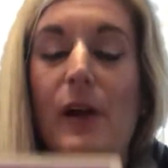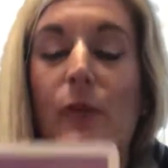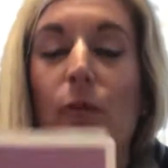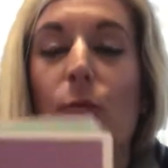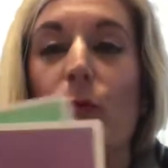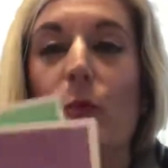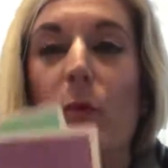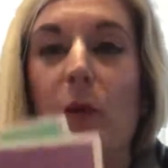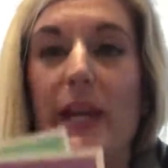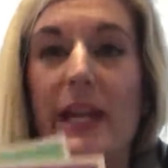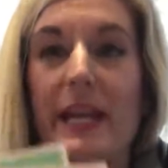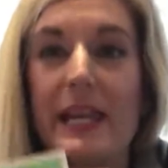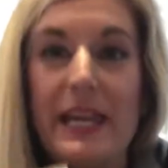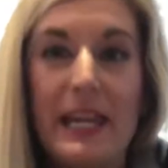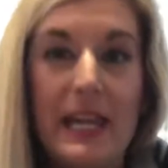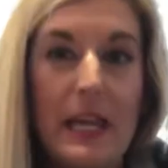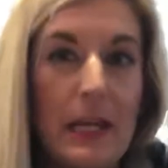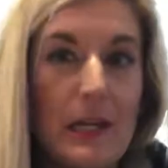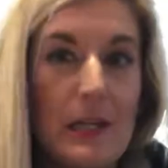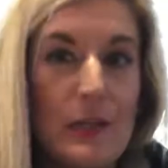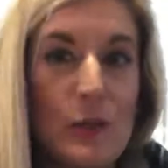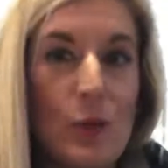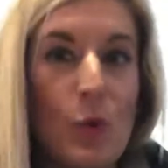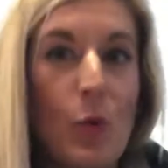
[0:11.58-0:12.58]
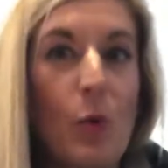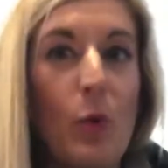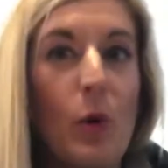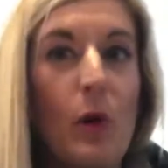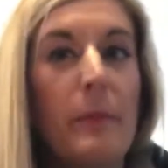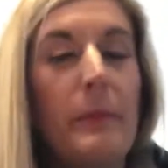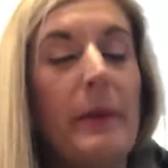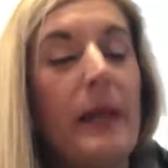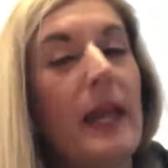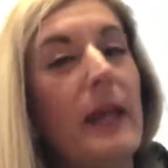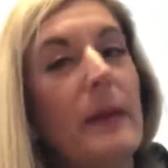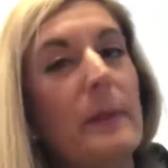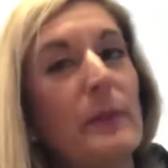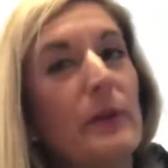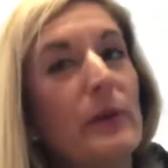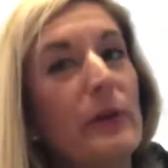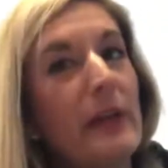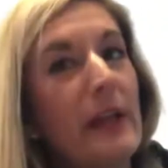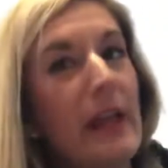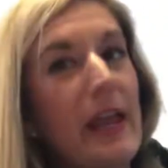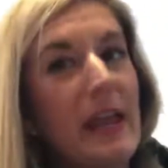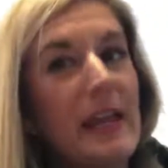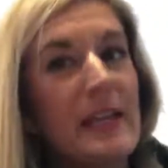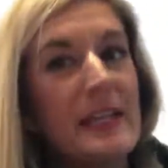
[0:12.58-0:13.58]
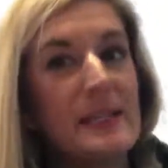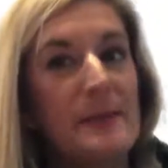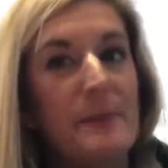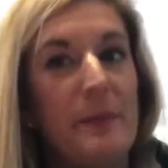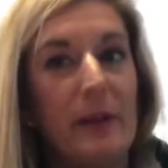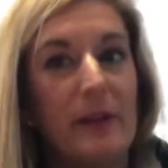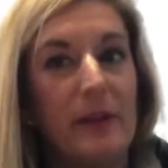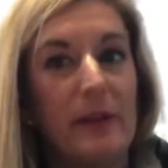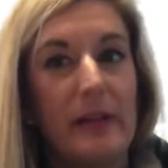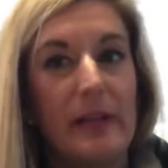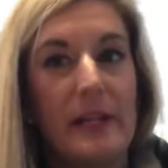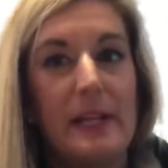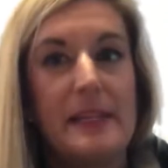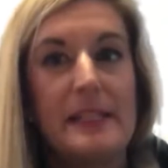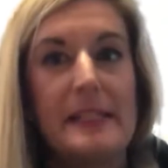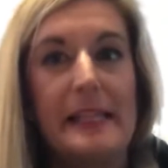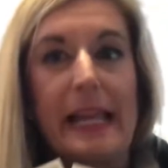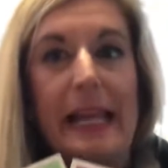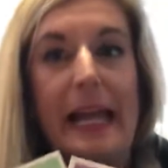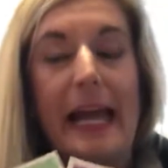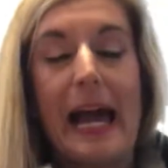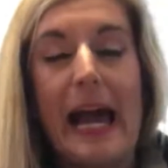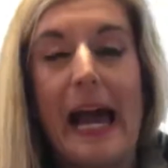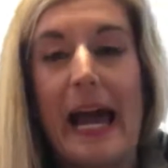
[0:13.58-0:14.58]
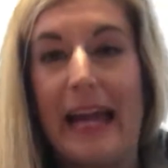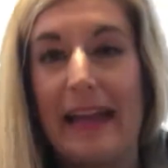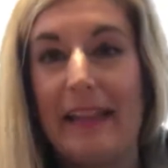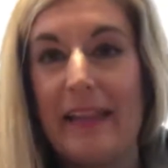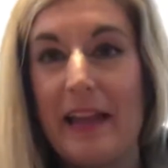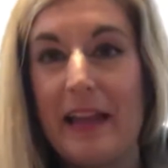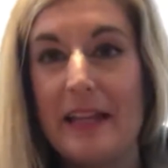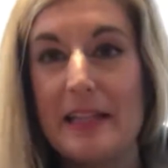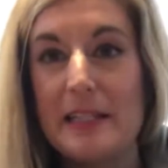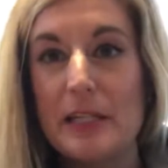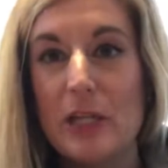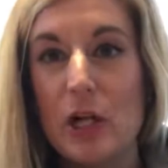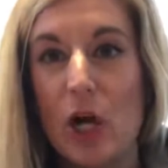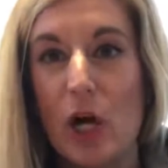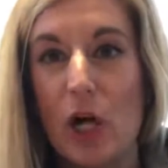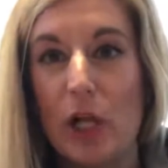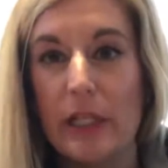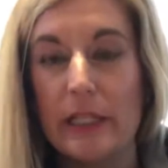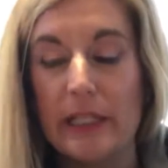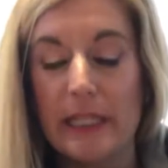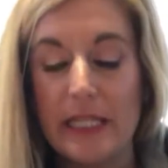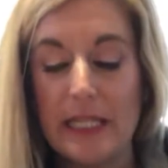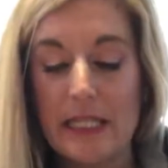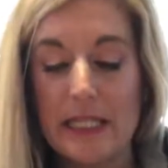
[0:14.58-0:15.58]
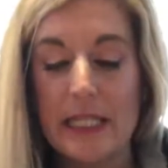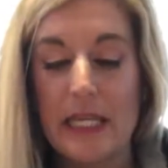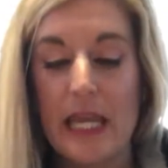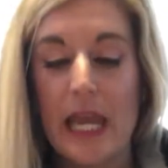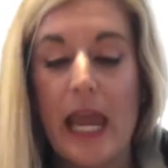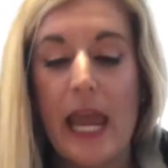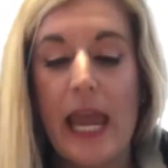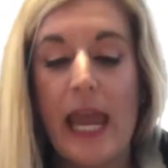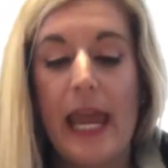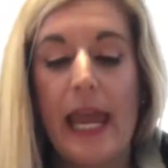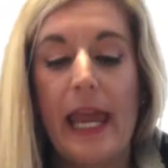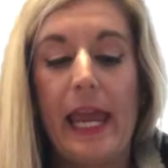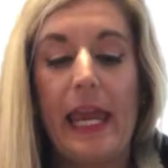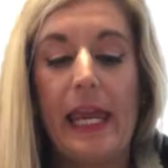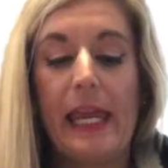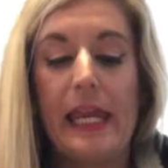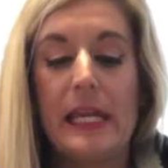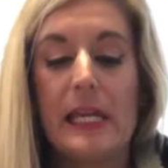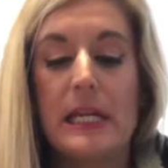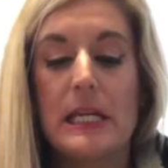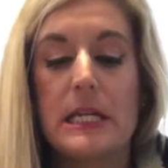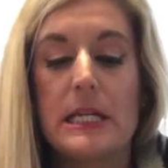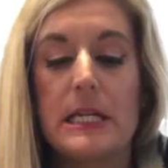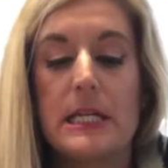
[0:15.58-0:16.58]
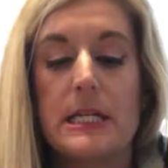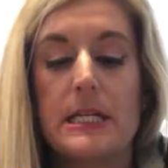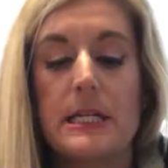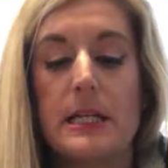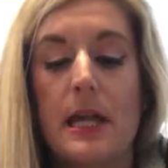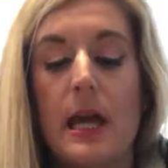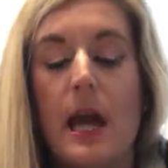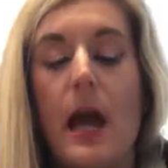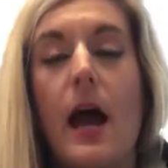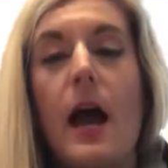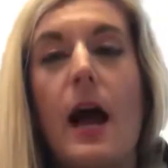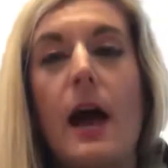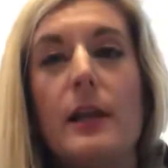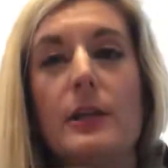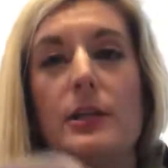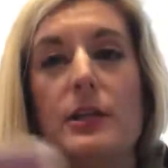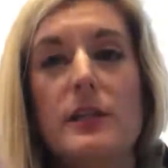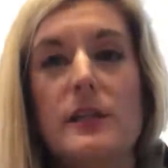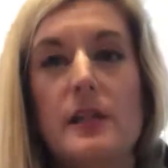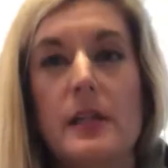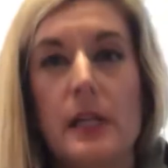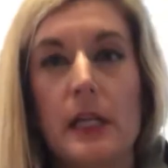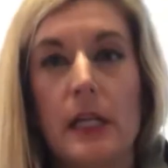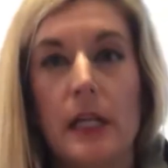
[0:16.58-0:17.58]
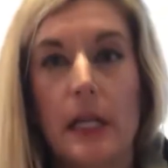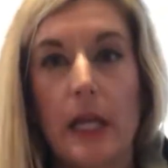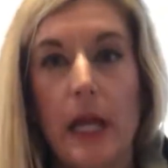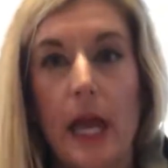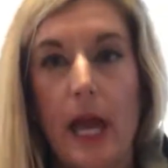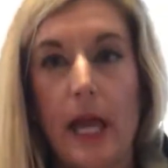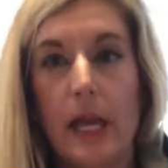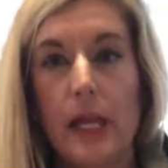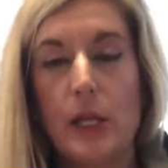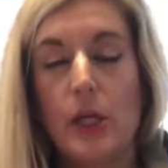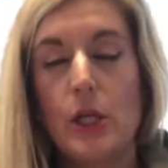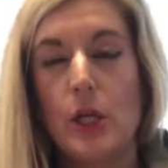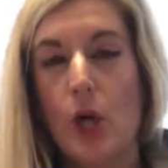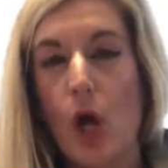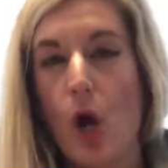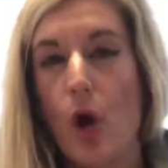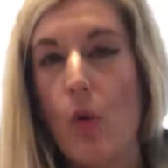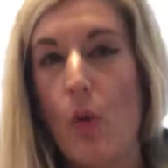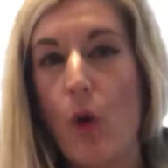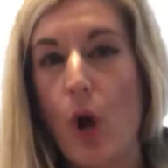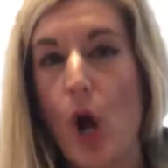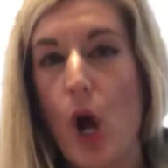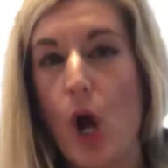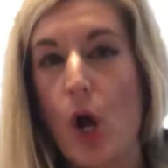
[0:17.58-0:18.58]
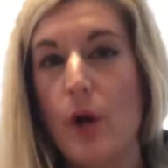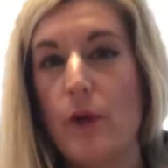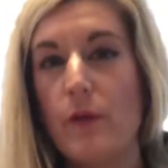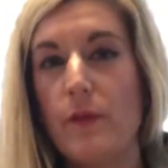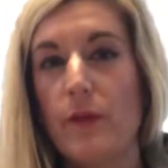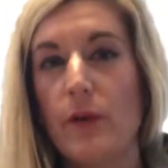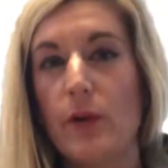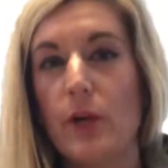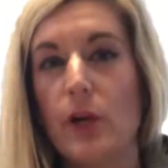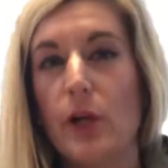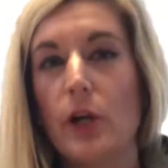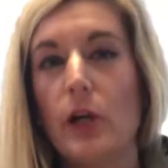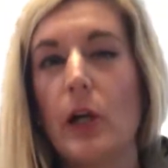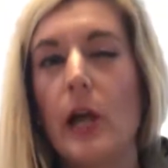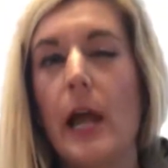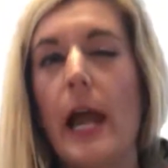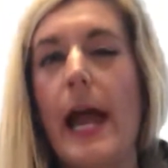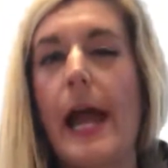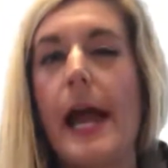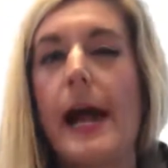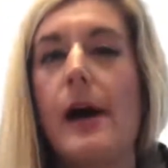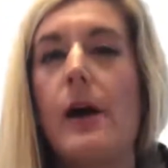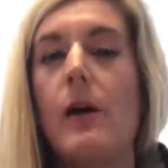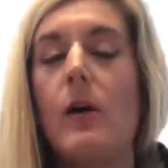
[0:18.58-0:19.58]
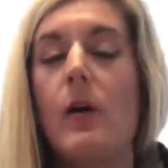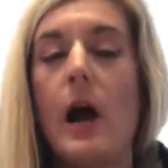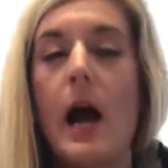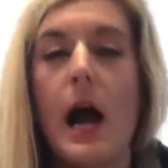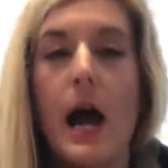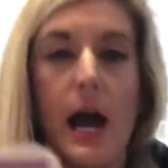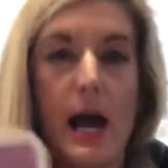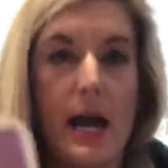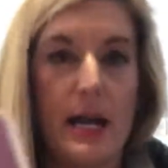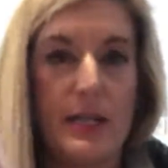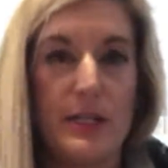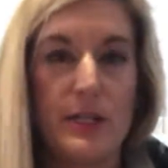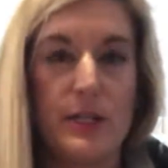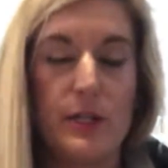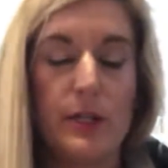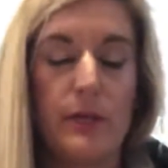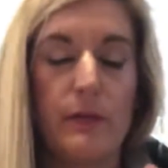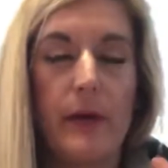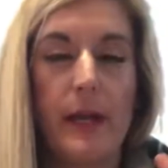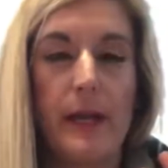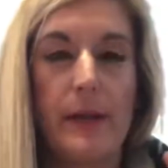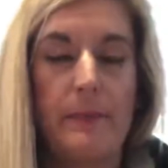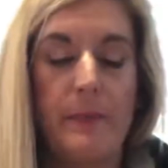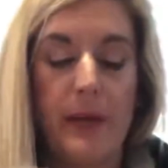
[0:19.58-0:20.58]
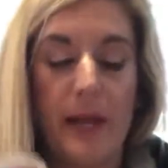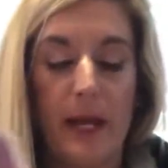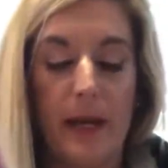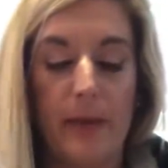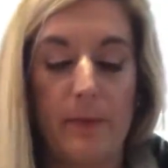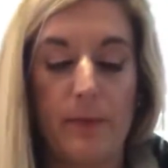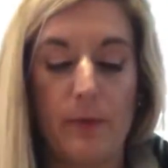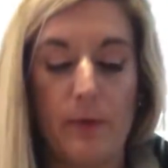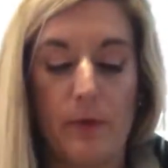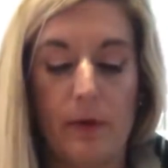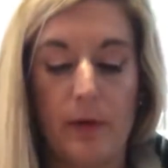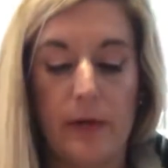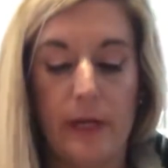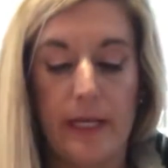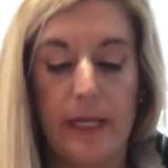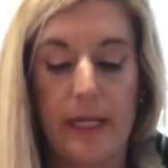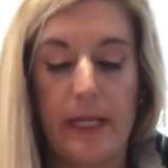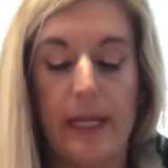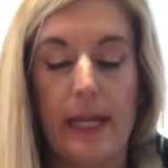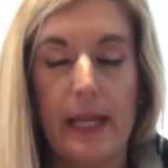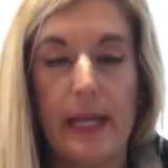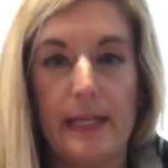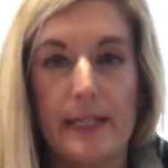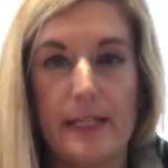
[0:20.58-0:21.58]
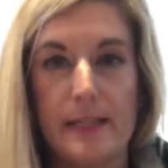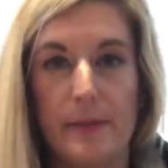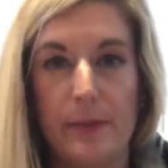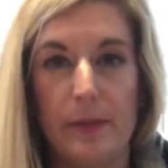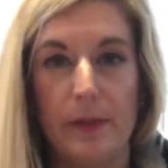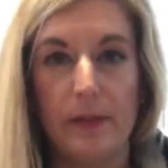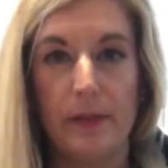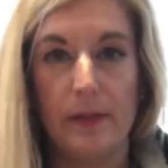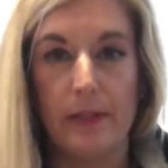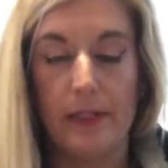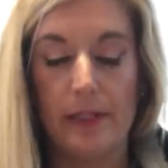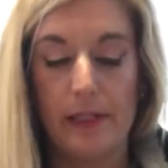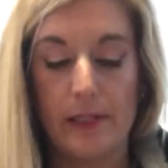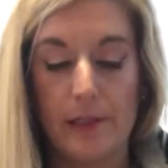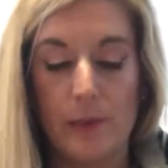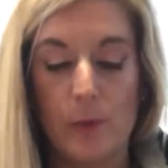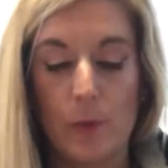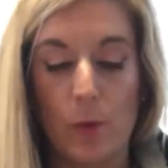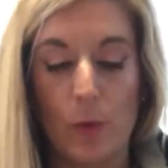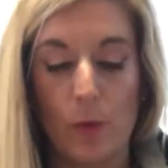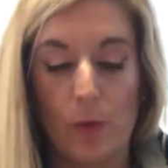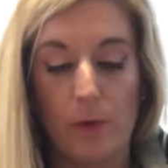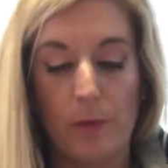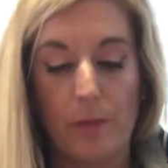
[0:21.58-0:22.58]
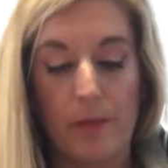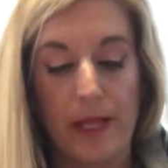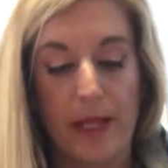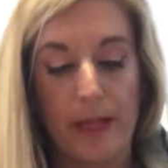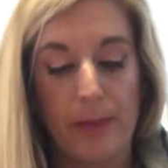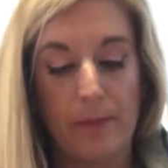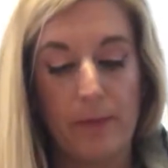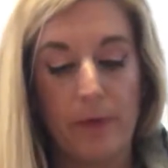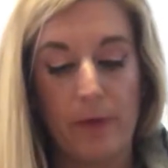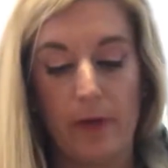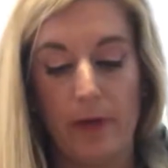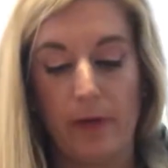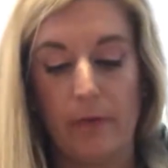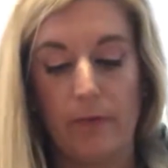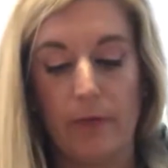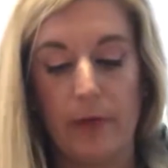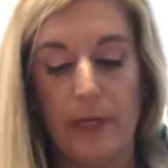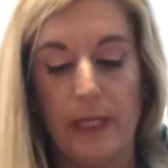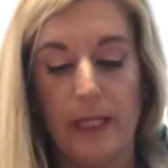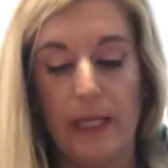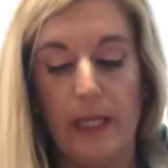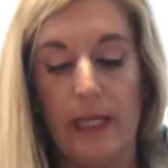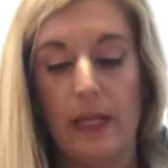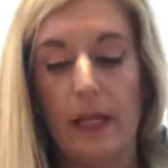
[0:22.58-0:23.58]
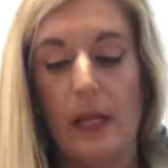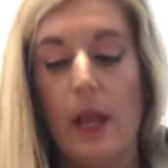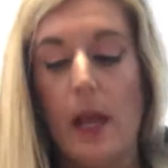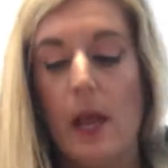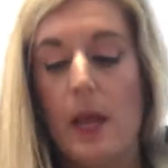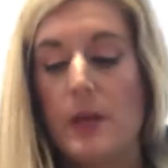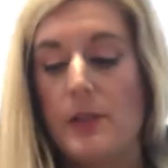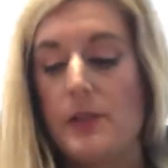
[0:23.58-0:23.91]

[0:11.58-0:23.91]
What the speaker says: readings or pampering experience, like I like to call it, and just kind of go over how I do a pampering experience or pampering reading.